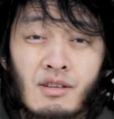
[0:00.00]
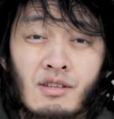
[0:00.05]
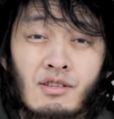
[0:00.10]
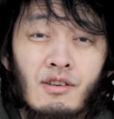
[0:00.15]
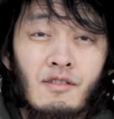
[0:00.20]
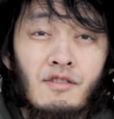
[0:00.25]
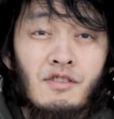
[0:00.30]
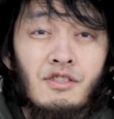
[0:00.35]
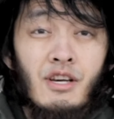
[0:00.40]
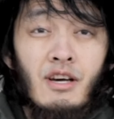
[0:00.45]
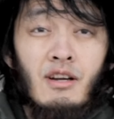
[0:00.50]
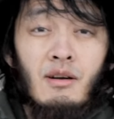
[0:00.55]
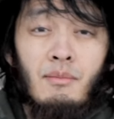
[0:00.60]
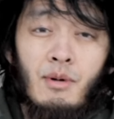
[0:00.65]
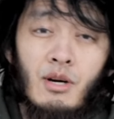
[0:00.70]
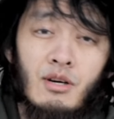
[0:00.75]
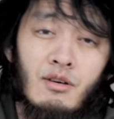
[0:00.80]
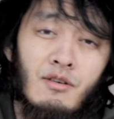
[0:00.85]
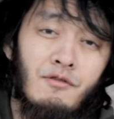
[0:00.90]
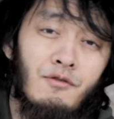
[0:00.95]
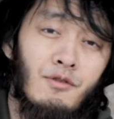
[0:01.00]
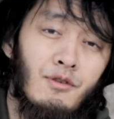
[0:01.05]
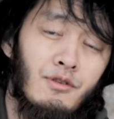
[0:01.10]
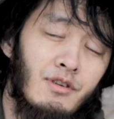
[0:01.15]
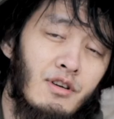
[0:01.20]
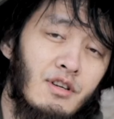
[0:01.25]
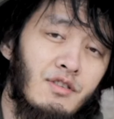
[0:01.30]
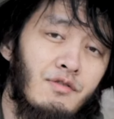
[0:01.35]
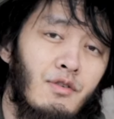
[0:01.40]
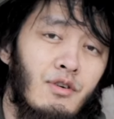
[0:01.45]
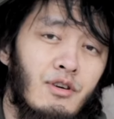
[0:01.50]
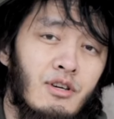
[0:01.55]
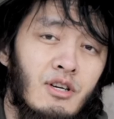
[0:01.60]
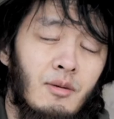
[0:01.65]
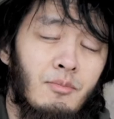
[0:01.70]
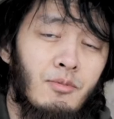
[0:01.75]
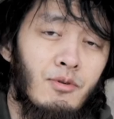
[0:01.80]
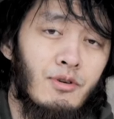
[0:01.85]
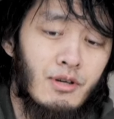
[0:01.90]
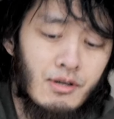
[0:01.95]
So I've shot on Micro Four Thirds for a
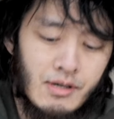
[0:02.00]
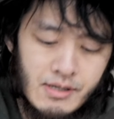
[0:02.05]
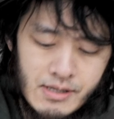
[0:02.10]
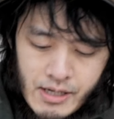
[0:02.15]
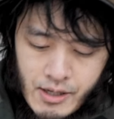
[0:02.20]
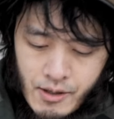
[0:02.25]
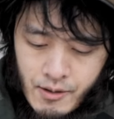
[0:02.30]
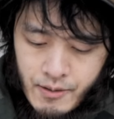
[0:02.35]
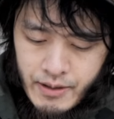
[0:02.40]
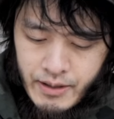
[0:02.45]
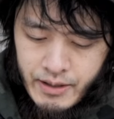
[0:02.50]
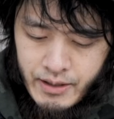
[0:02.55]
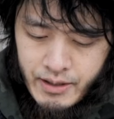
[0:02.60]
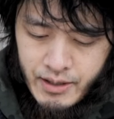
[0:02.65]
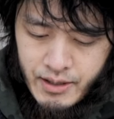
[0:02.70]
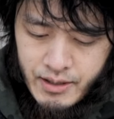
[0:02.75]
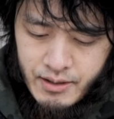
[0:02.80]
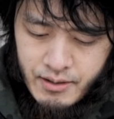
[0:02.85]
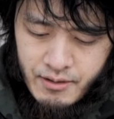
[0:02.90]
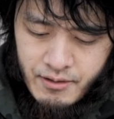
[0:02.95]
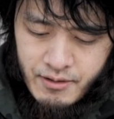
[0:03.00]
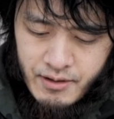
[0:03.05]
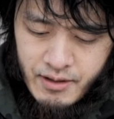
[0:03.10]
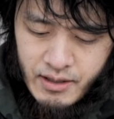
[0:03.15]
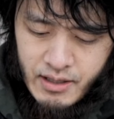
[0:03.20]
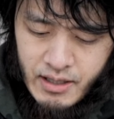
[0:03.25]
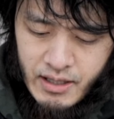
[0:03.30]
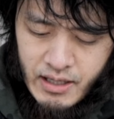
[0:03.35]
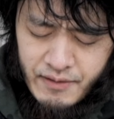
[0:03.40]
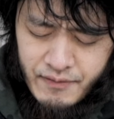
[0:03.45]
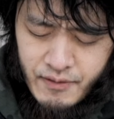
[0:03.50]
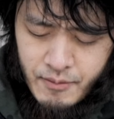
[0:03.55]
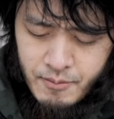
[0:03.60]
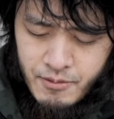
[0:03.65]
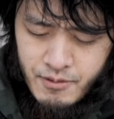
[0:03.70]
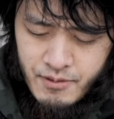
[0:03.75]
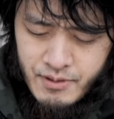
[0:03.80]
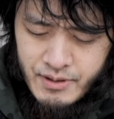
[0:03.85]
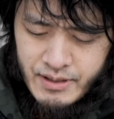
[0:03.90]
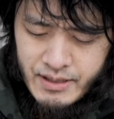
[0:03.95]
couple years now and think I have a
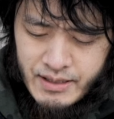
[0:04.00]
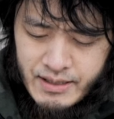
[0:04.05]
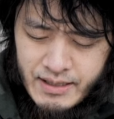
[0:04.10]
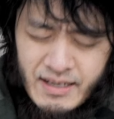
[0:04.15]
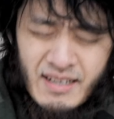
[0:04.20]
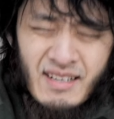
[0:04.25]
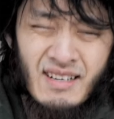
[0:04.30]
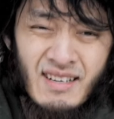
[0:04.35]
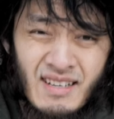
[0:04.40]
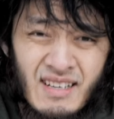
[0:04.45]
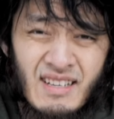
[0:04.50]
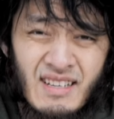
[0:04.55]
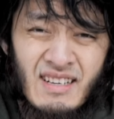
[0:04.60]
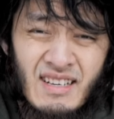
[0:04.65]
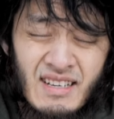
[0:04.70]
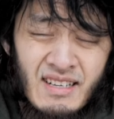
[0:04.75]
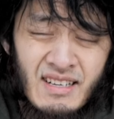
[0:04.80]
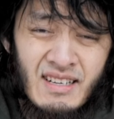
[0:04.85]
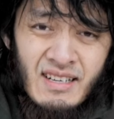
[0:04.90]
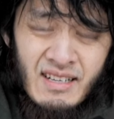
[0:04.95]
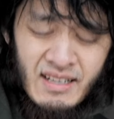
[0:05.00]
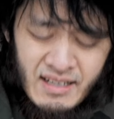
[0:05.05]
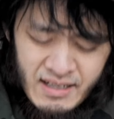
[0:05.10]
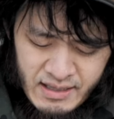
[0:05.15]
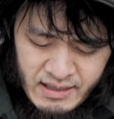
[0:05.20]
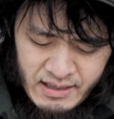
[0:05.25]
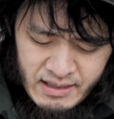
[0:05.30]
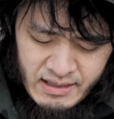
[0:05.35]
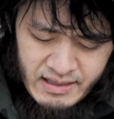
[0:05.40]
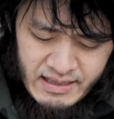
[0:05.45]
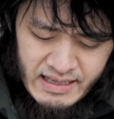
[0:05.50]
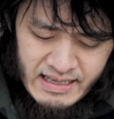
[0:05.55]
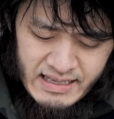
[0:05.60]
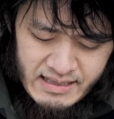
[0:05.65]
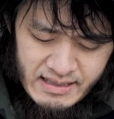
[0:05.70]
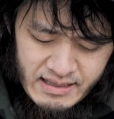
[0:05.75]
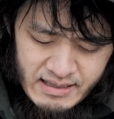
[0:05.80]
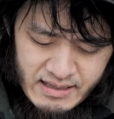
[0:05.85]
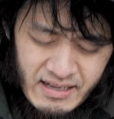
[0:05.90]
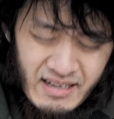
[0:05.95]
pretty
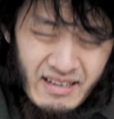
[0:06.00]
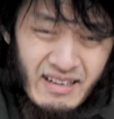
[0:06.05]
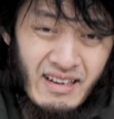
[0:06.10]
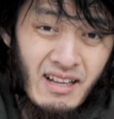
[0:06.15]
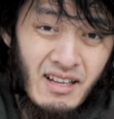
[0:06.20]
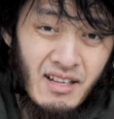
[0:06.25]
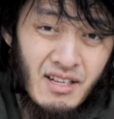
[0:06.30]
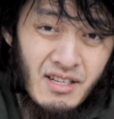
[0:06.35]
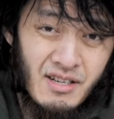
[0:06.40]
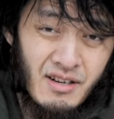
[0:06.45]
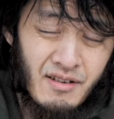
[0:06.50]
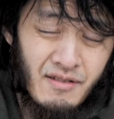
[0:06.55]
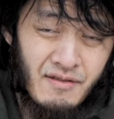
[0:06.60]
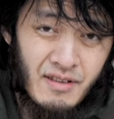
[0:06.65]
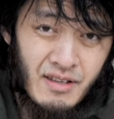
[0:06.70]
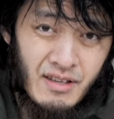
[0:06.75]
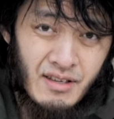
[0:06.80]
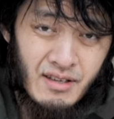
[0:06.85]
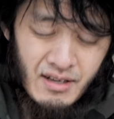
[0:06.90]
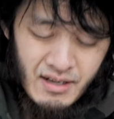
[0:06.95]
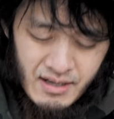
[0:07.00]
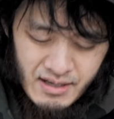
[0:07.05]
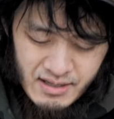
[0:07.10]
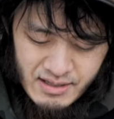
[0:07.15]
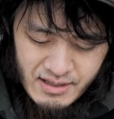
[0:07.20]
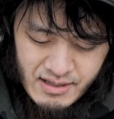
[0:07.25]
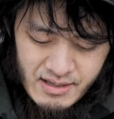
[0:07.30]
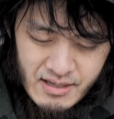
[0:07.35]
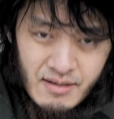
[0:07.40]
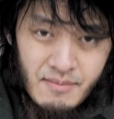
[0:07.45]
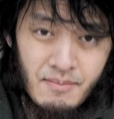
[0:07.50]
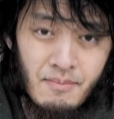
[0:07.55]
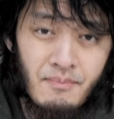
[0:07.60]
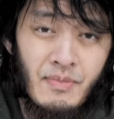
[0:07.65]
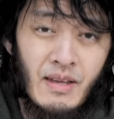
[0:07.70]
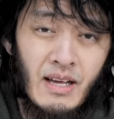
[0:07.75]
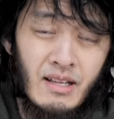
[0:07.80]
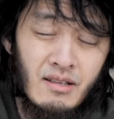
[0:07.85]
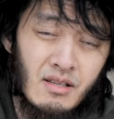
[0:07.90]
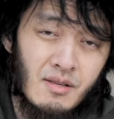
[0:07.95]
decent knowledge of the system
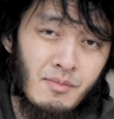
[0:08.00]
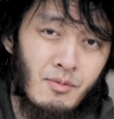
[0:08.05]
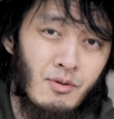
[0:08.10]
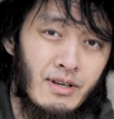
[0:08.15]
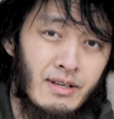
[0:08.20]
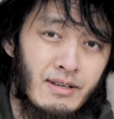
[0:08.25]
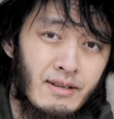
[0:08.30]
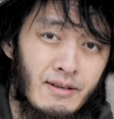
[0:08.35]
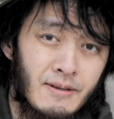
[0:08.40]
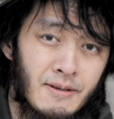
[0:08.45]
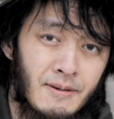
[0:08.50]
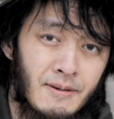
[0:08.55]
at this point.